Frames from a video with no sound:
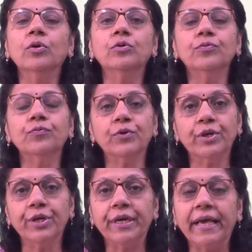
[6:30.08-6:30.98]
to
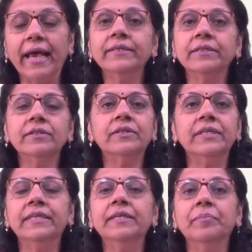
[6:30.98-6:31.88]
get a
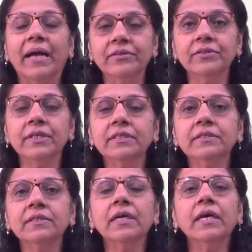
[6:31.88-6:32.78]
3D
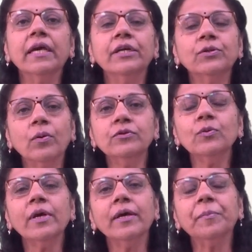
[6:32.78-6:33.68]
matrix. It
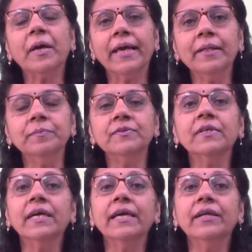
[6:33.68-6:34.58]
also helps
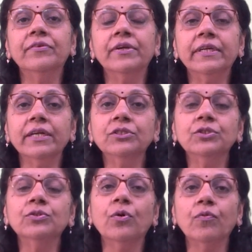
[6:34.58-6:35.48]
in
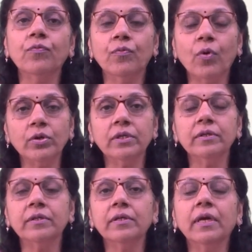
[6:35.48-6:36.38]
retention of
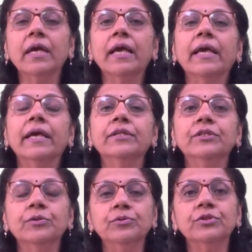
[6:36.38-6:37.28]
water, in
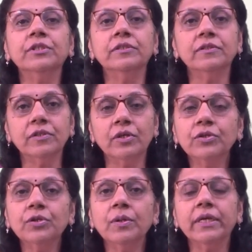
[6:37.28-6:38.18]
nutrient
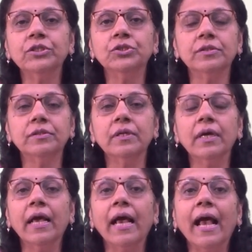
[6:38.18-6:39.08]
circulation,
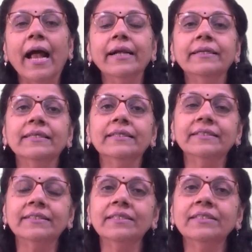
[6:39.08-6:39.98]
and
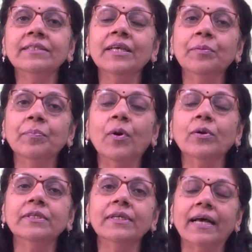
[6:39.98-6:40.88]
certain
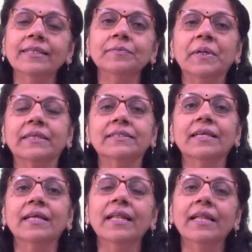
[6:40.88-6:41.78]
important aspects
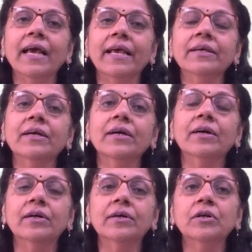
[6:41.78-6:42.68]
like
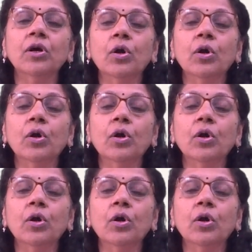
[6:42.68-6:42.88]
a